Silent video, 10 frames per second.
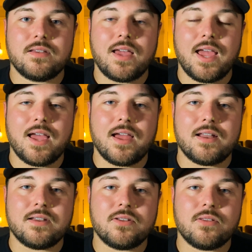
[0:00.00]

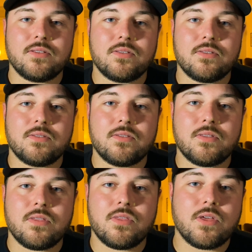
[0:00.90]
And
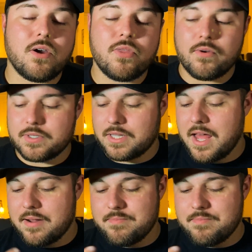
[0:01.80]
though there was a lot of